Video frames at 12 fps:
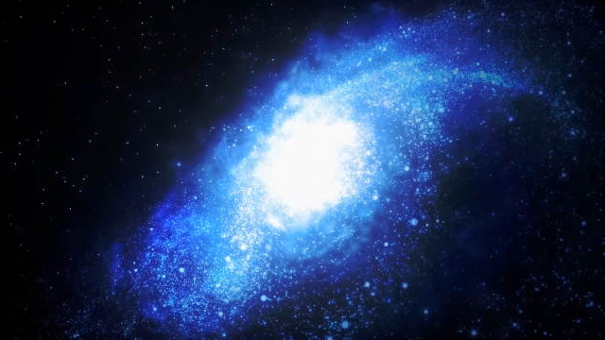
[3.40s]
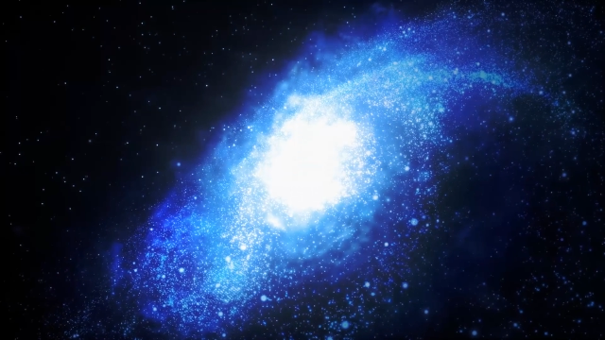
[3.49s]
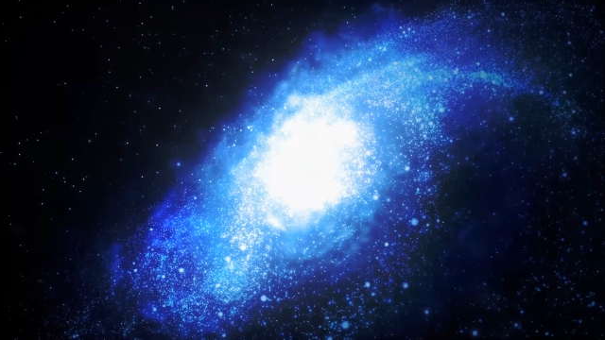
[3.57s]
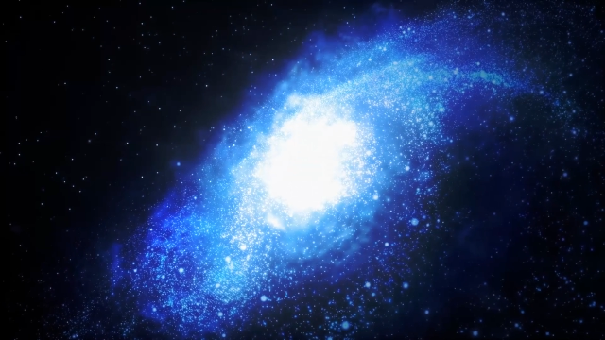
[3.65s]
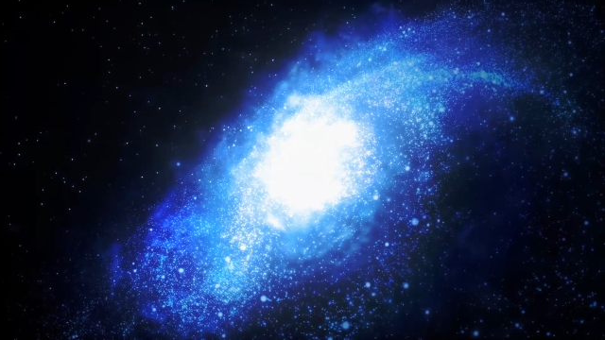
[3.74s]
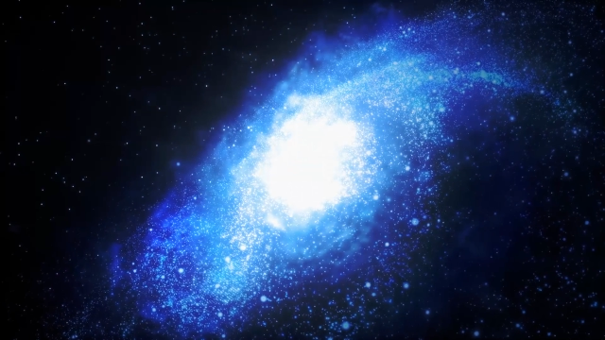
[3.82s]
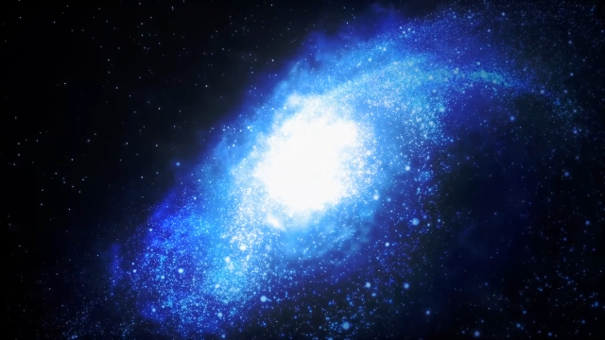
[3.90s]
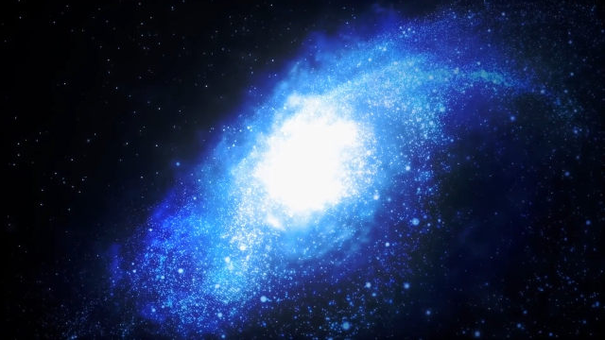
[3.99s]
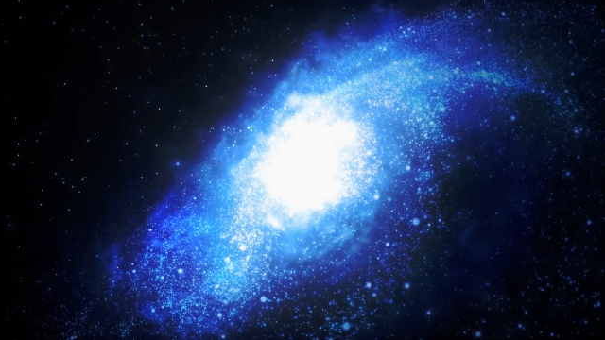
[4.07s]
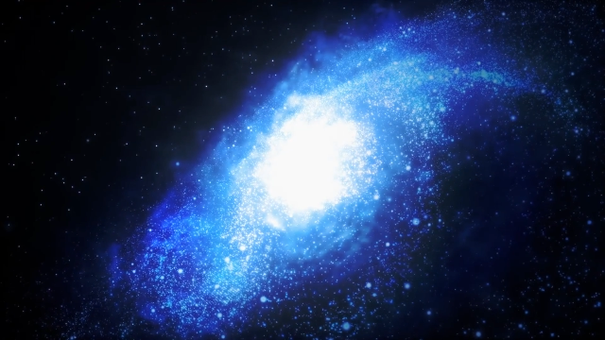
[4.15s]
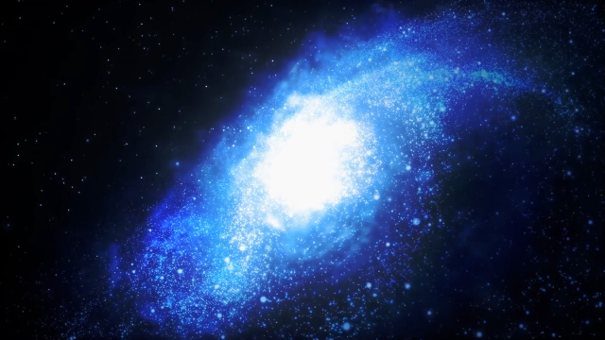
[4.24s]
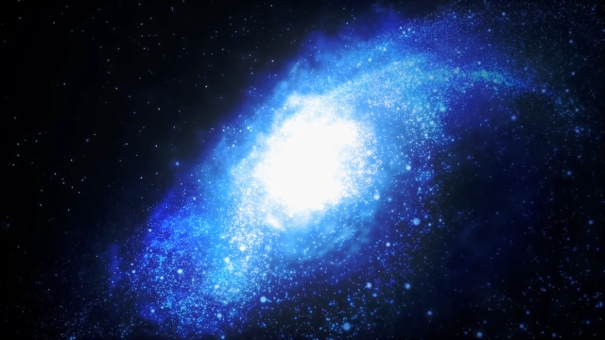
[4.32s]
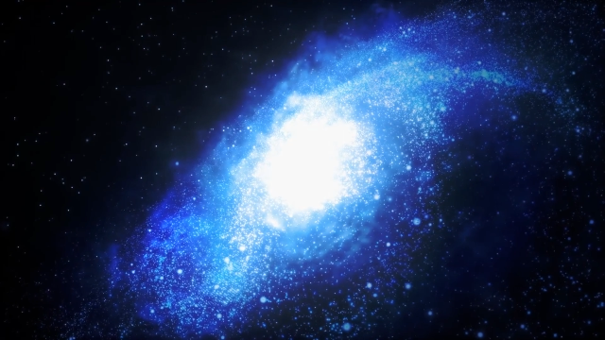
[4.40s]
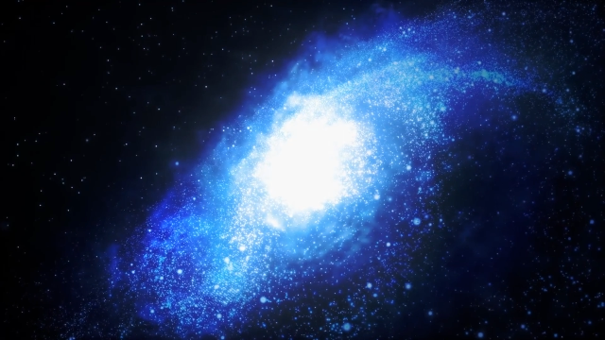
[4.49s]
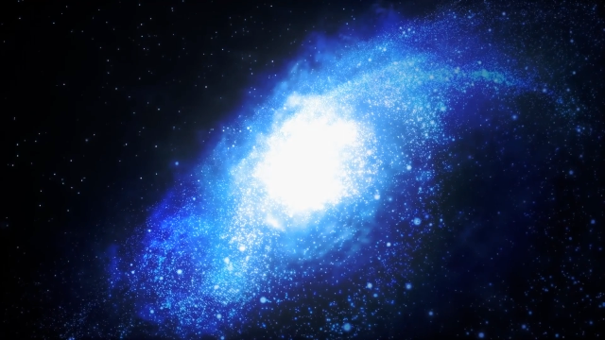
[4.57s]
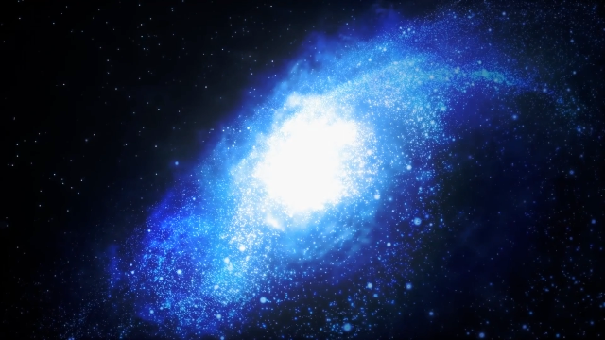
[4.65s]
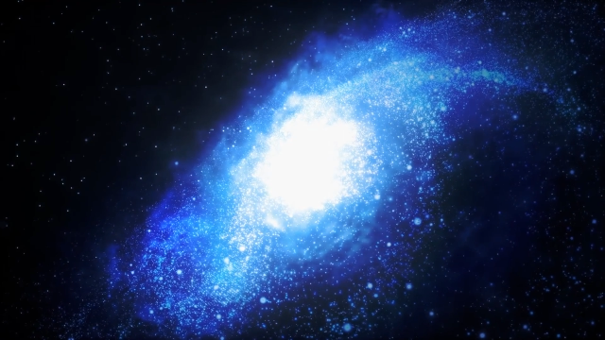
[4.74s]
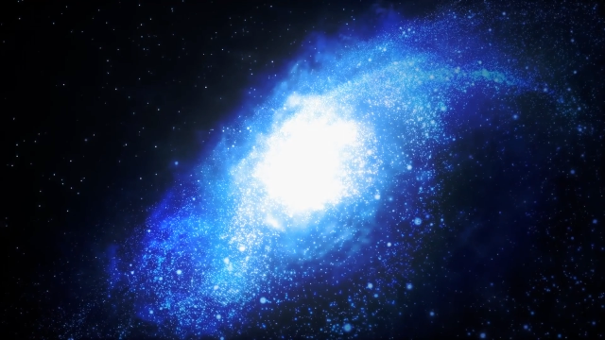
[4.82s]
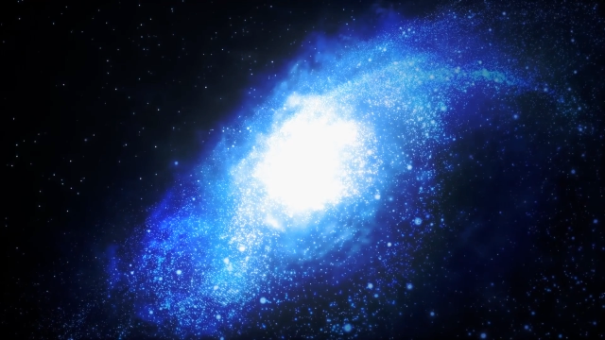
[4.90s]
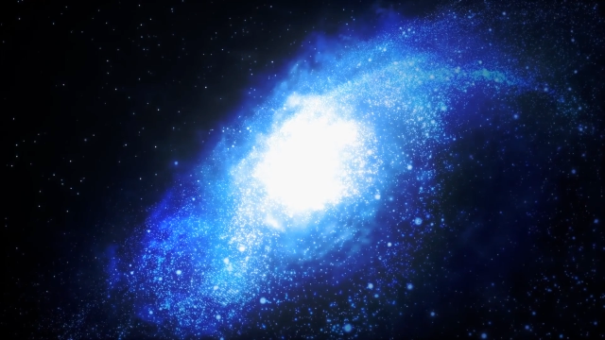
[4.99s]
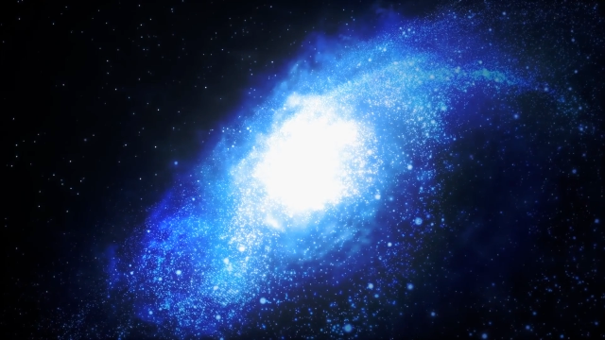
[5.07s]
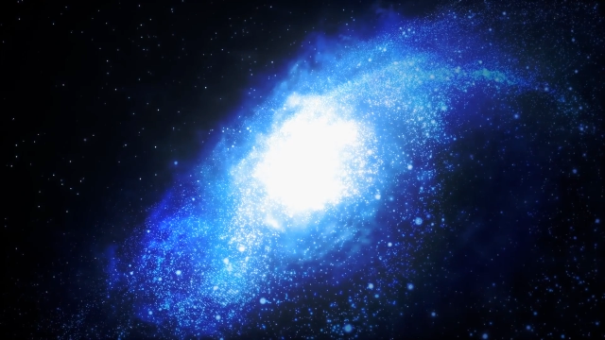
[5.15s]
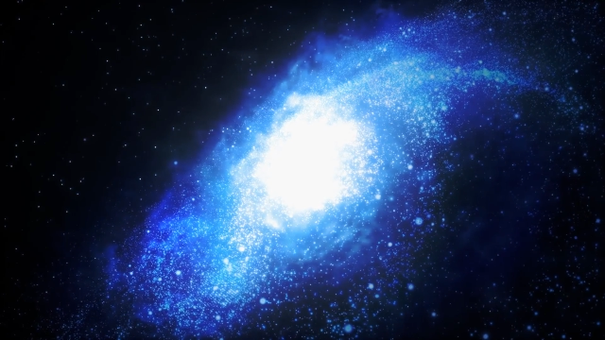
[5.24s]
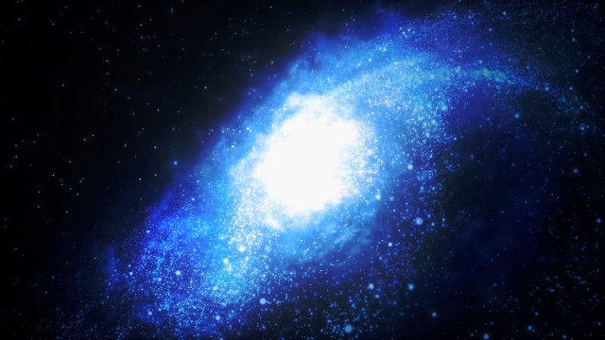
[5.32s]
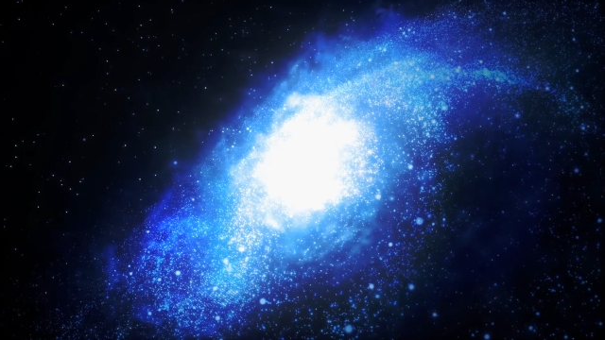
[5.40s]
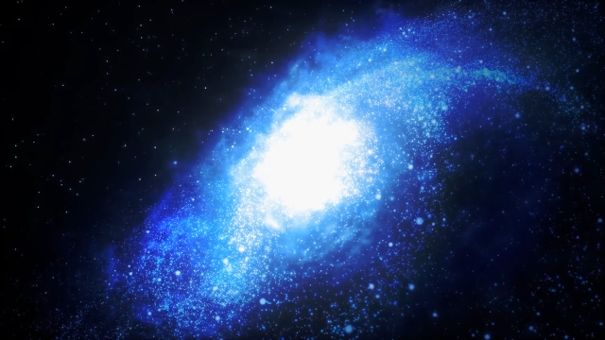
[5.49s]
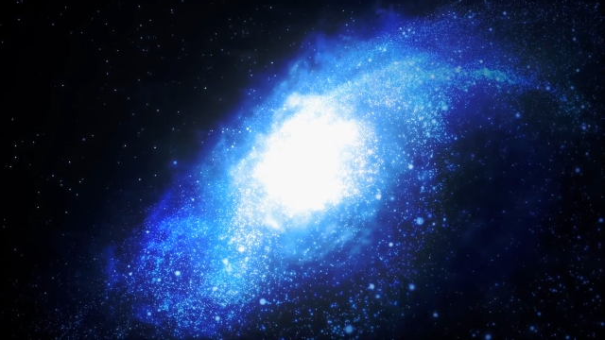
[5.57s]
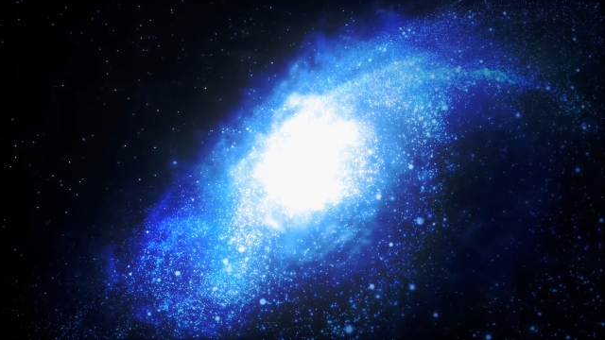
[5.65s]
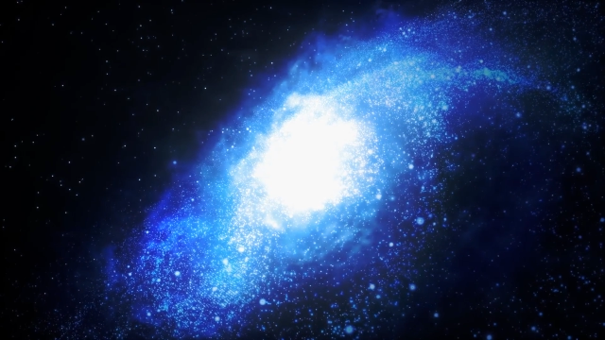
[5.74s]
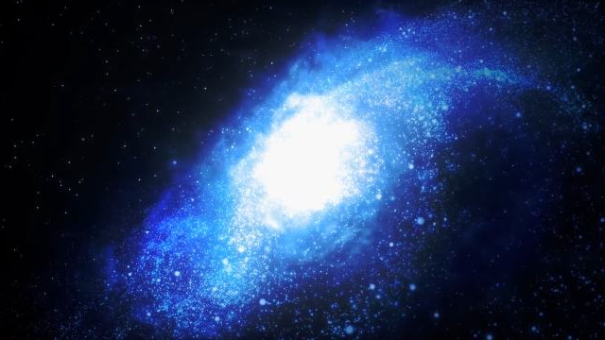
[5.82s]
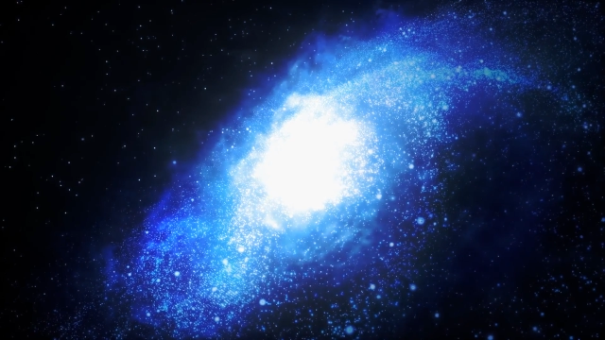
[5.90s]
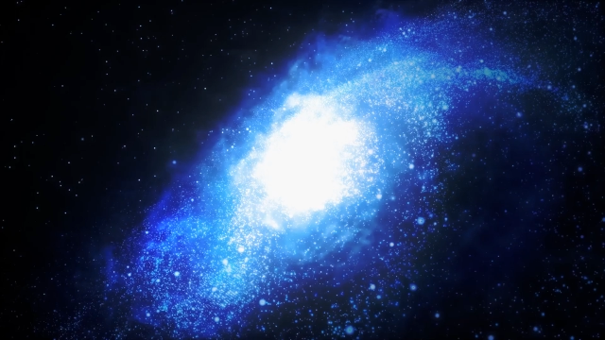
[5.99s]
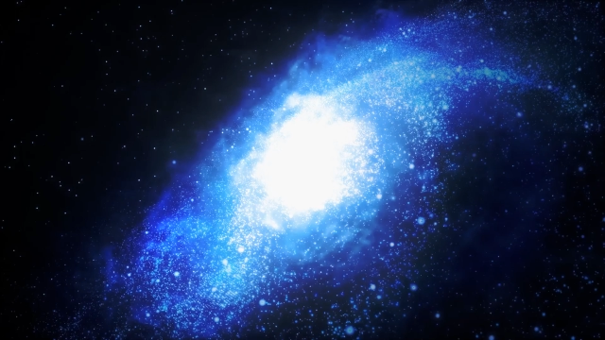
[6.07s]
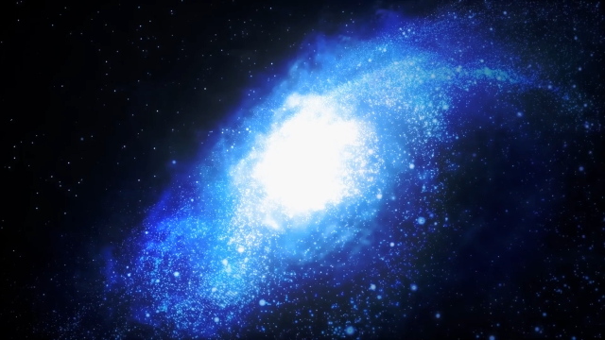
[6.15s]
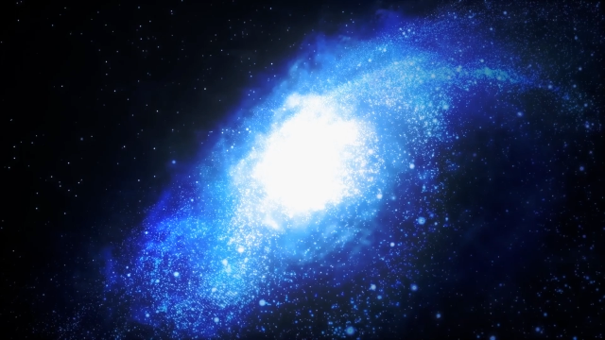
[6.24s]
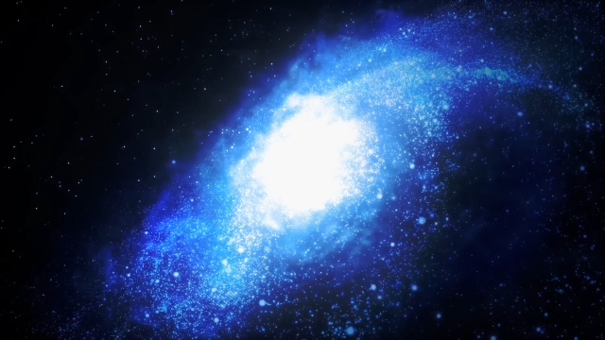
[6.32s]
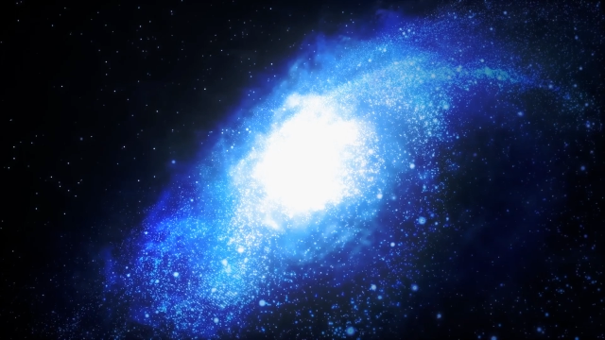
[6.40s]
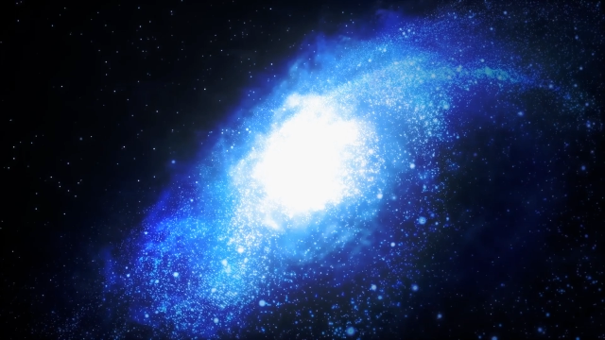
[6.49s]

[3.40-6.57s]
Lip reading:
Nobody's mouth can be seen.